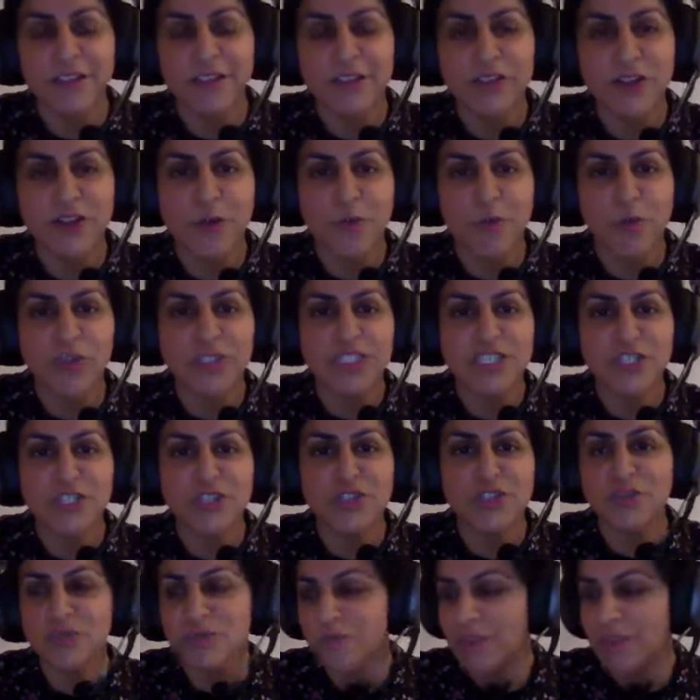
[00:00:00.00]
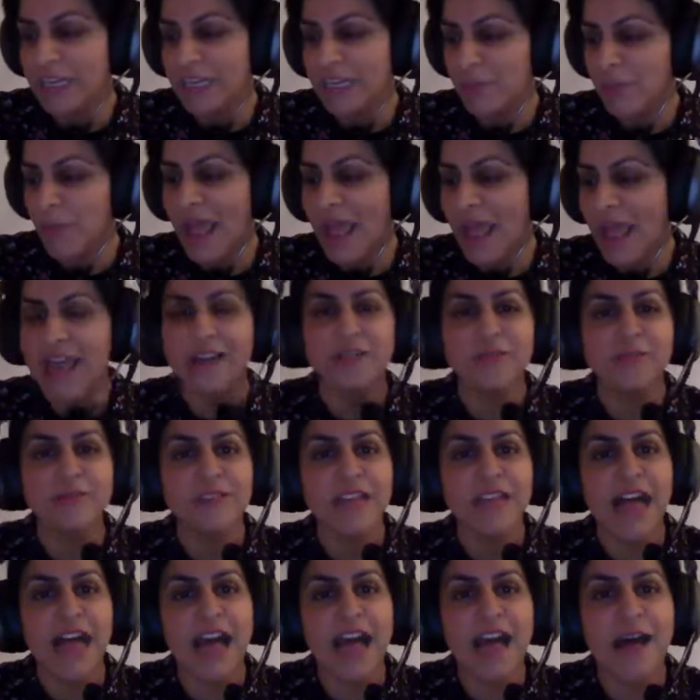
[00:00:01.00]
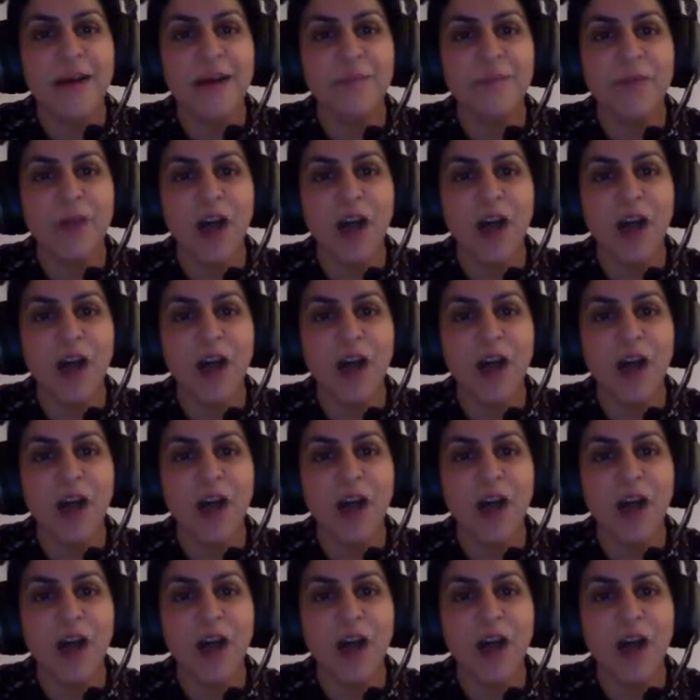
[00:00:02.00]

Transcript: you know wanting to do really well um,